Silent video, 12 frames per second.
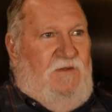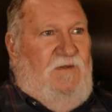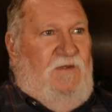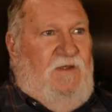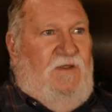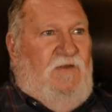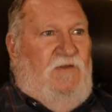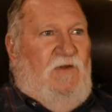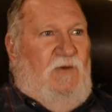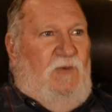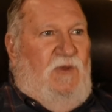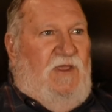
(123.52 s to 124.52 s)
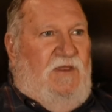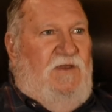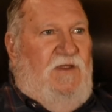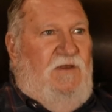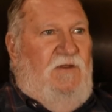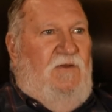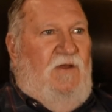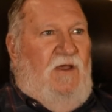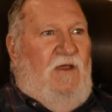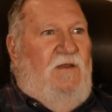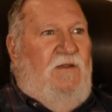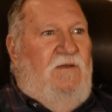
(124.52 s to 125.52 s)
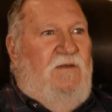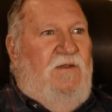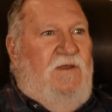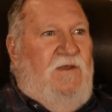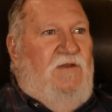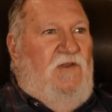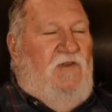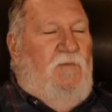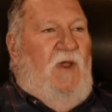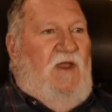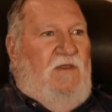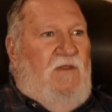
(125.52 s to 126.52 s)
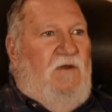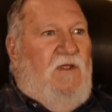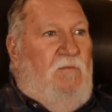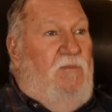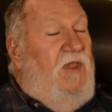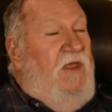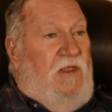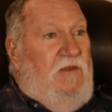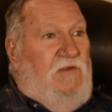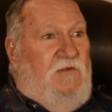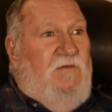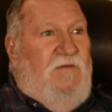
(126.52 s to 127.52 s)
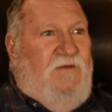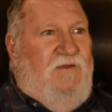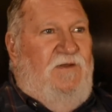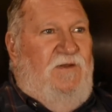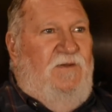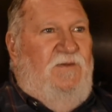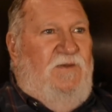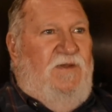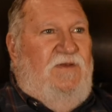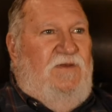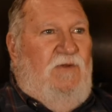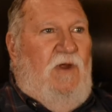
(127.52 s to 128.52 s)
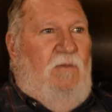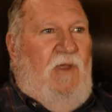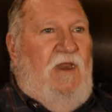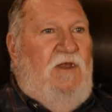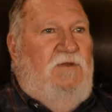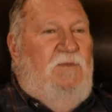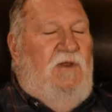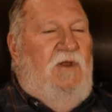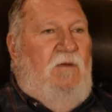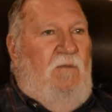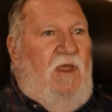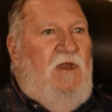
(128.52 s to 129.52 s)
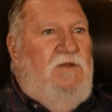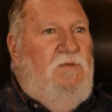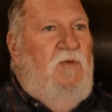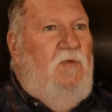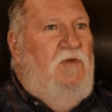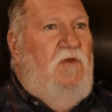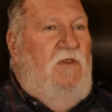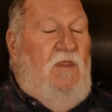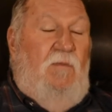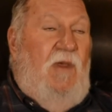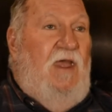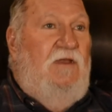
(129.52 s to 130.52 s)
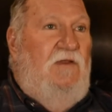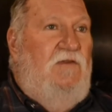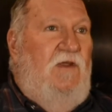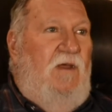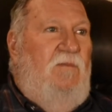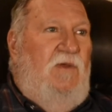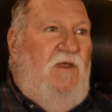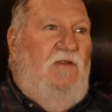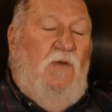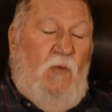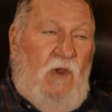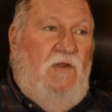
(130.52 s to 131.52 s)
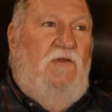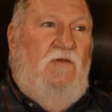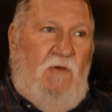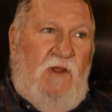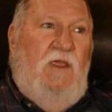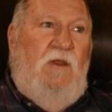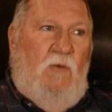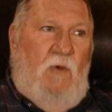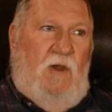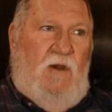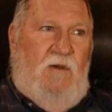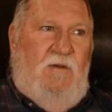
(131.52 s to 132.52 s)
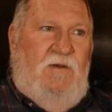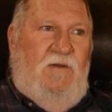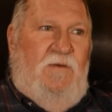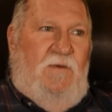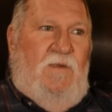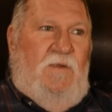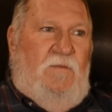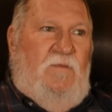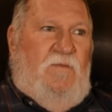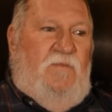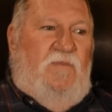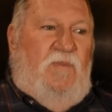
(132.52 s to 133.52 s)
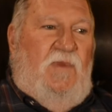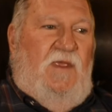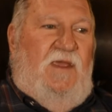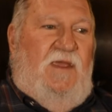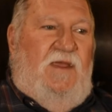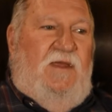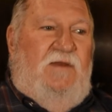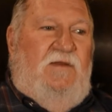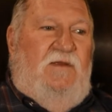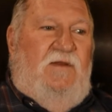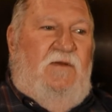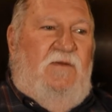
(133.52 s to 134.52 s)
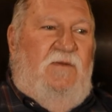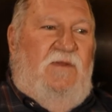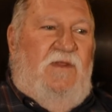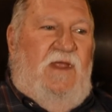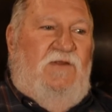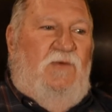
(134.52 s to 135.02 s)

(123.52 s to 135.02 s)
And so we continued on, and despite their complaints, you know, to our management. And our management was good. They backed us up because it was drinking water. And, you know, that's